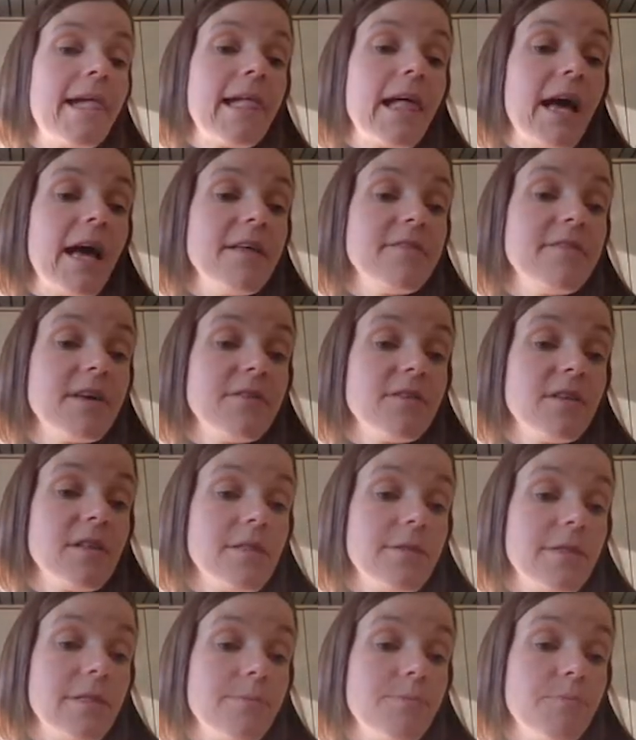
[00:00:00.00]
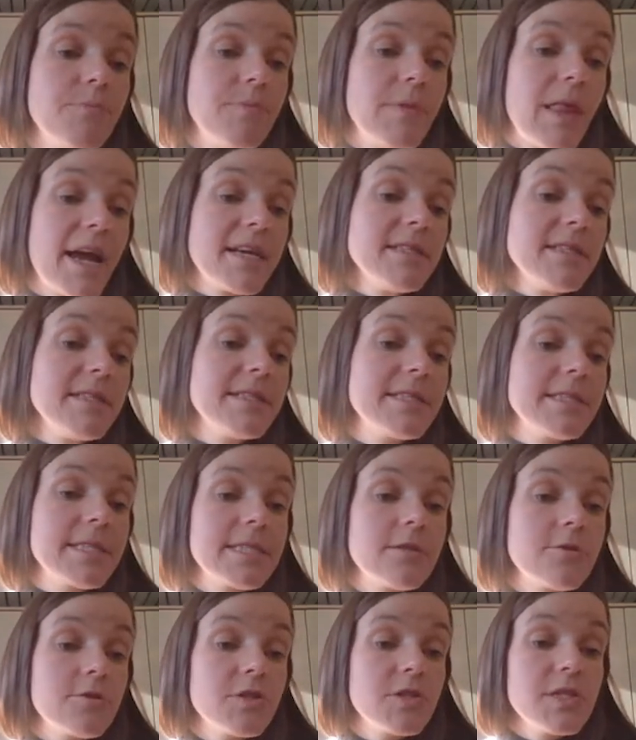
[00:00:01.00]
And then the next
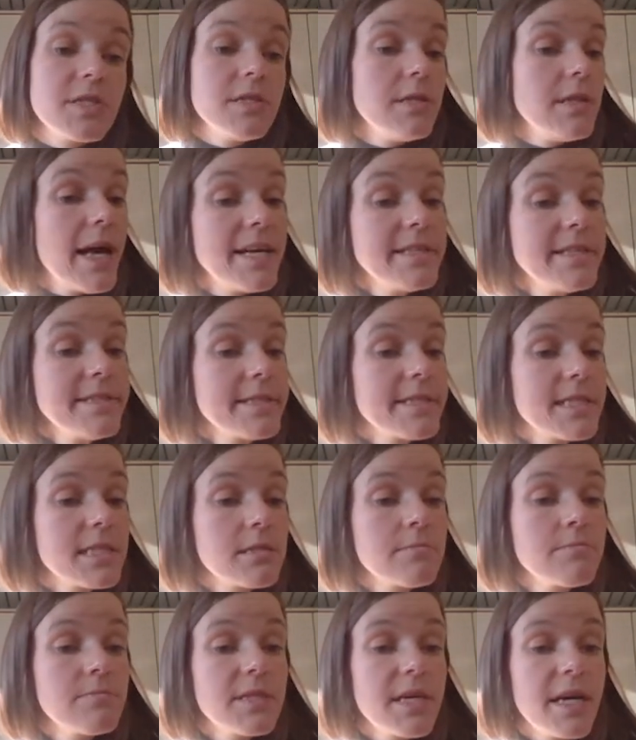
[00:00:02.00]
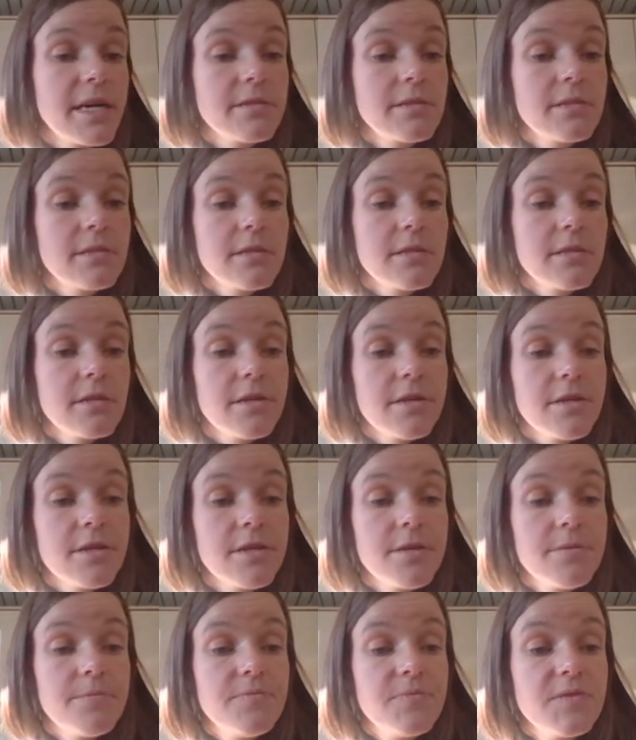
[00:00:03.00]
or the last thing that
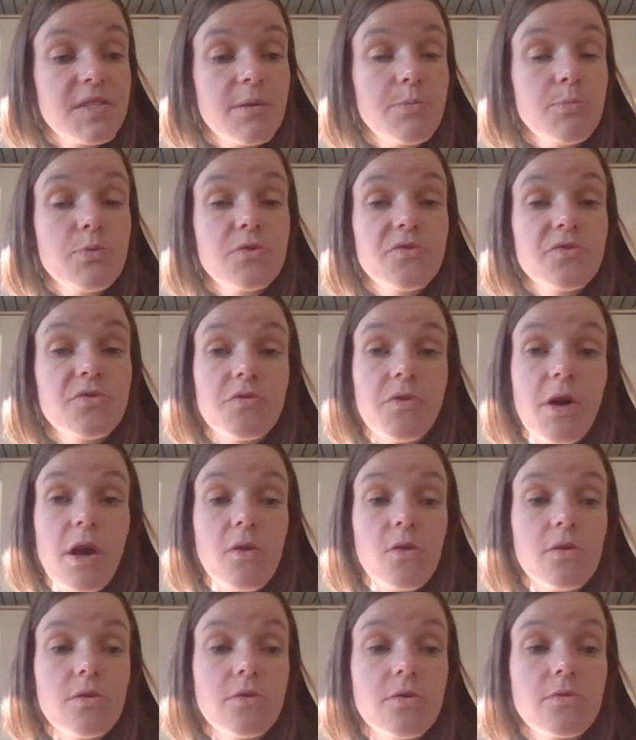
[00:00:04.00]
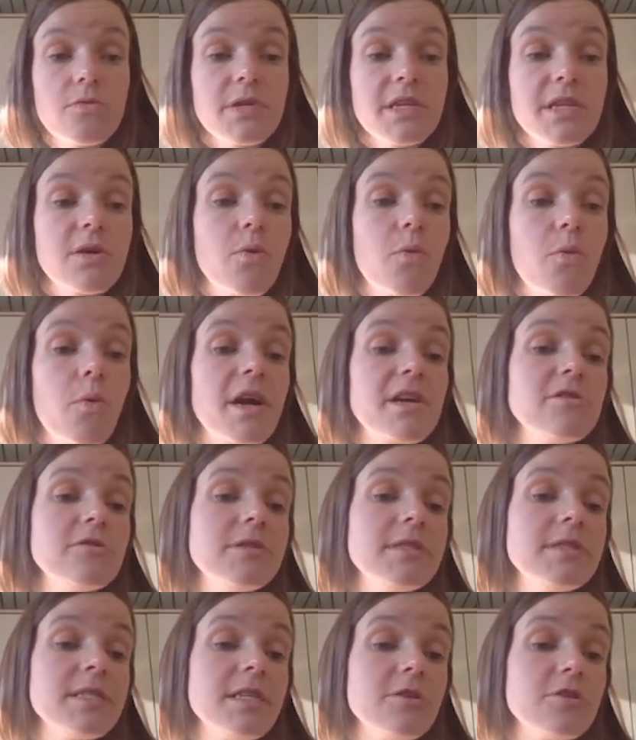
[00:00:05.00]
the input file
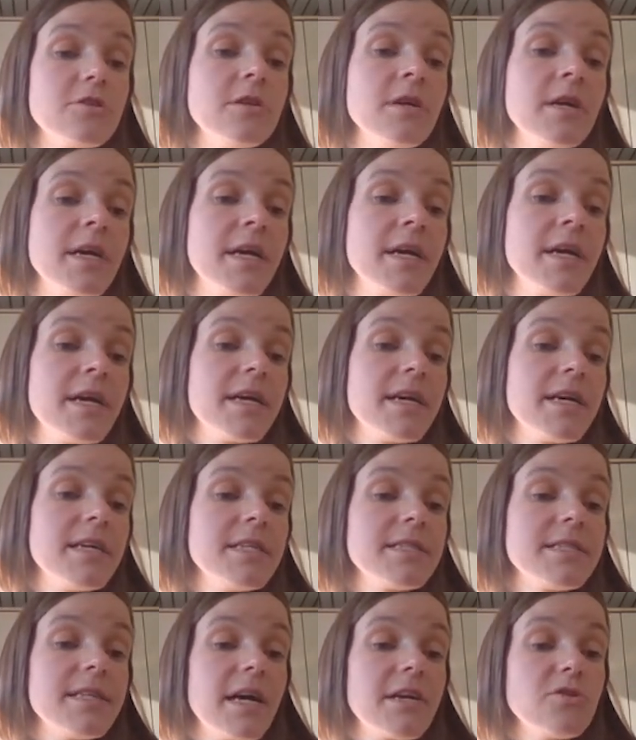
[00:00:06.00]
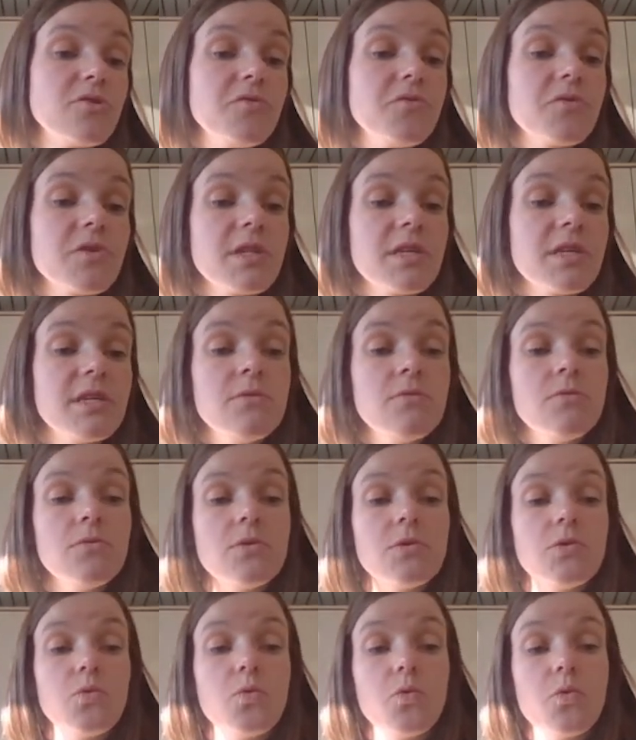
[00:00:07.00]
requires here is that you fill in
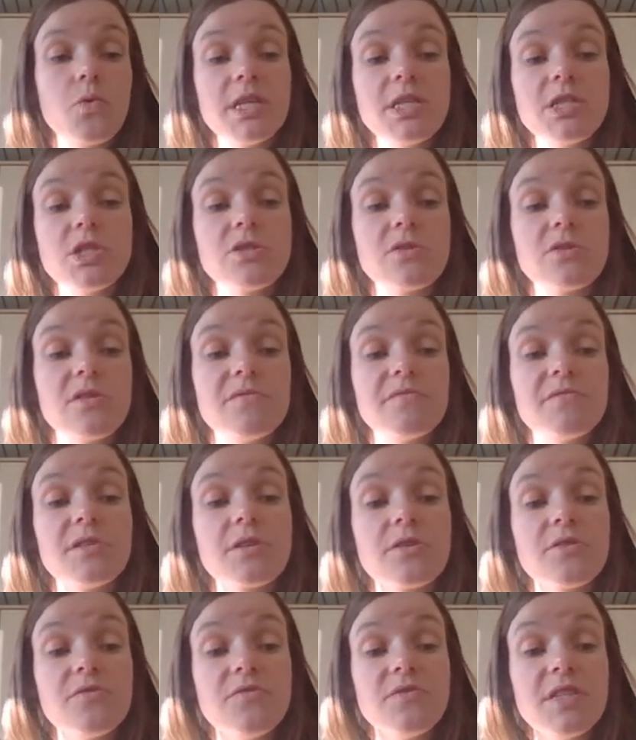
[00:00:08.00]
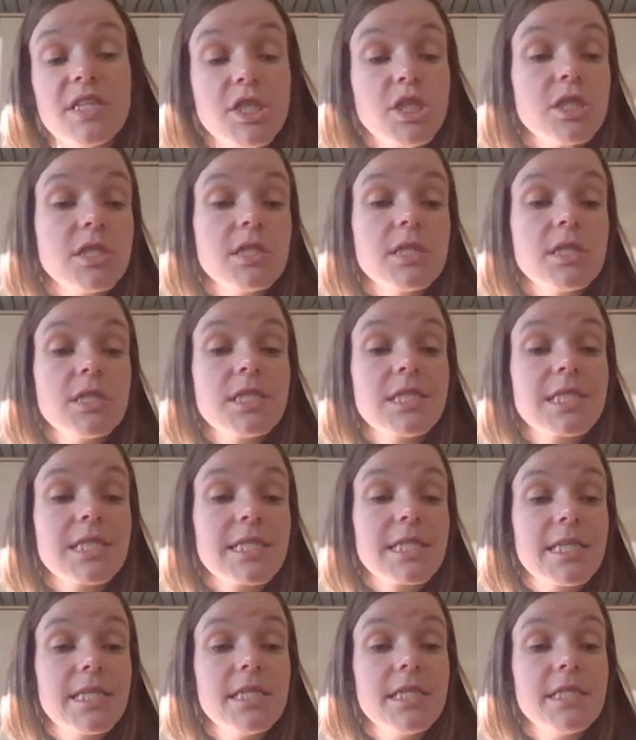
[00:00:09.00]
which of the conditions
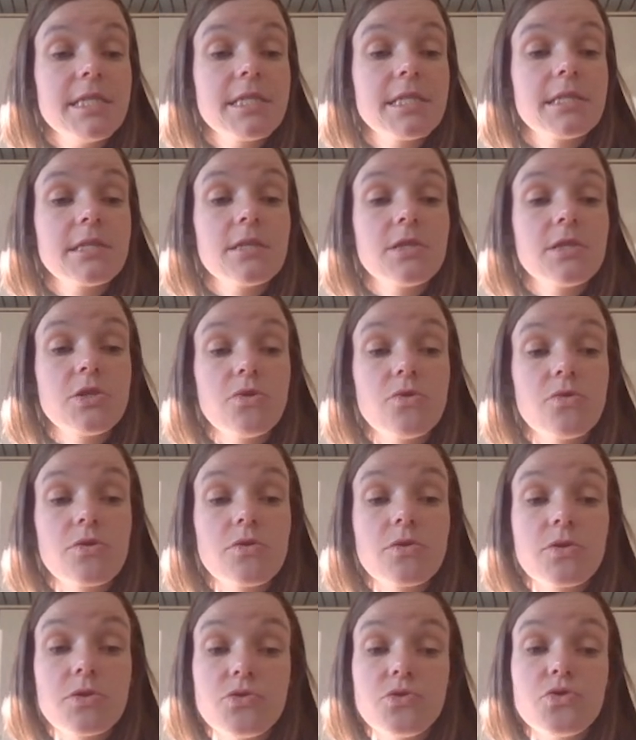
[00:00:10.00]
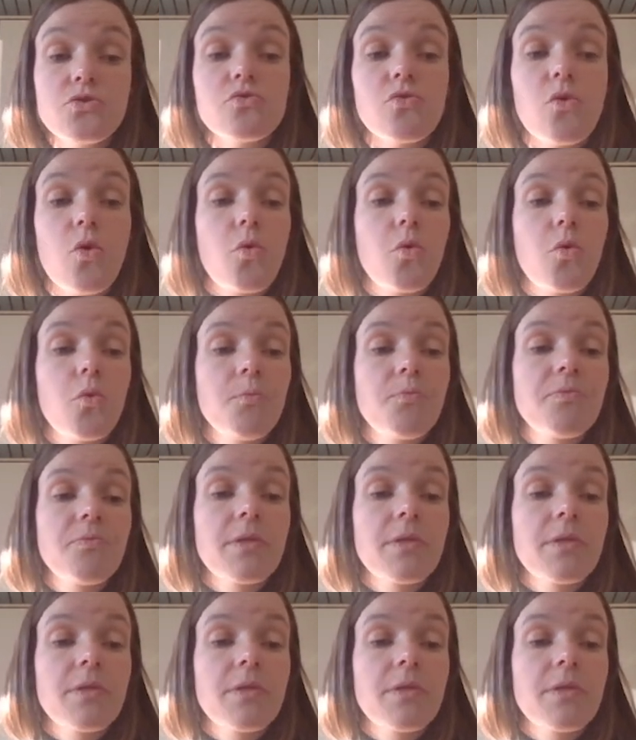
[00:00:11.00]
is your control.